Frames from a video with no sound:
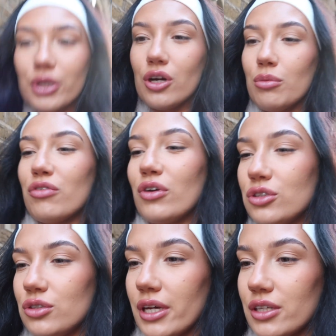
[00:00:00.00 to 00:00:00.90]
Can you hold my phone
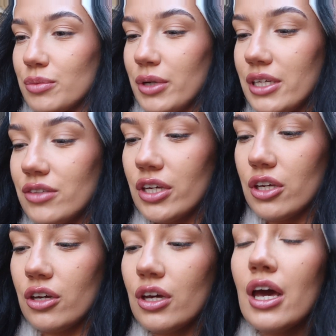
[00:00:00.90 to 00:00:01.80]
two seconds, please? Thank
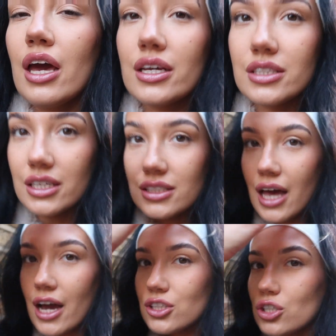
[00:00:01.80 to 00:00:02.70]
you. It's an
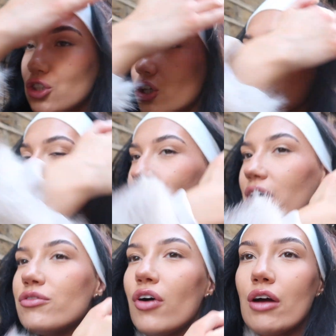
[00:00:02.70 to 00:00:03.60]
exact dupe of
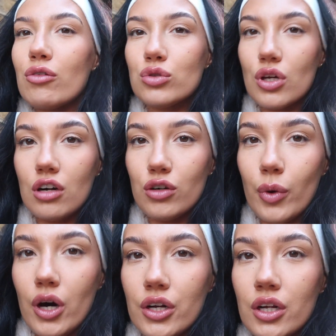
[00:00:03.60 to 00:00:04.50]
that viral Zara
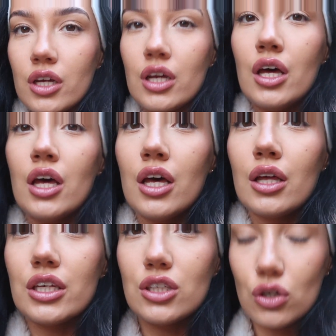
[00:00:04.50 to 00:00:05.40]
one.
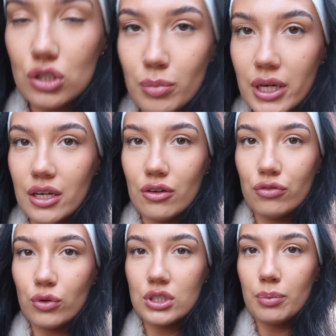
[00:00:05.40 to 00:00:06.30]
This cost me
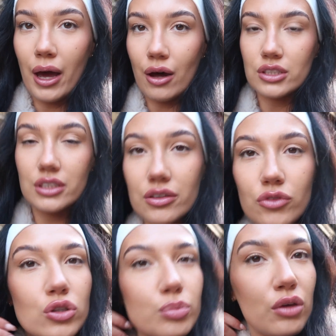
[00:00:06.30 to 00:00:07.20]
forty pounds. It didn't even
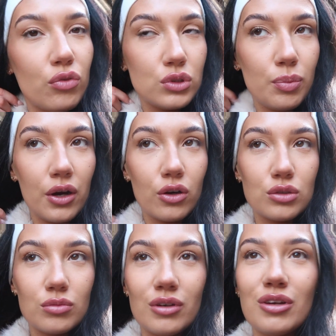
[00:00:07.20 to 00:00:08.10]
cost me forty pounds. It
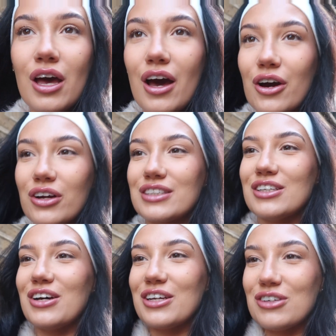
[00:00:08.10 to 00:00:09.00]
cost me I got it as
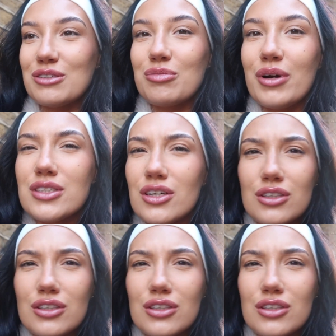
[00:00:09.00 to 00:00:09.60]
an early Christmas present.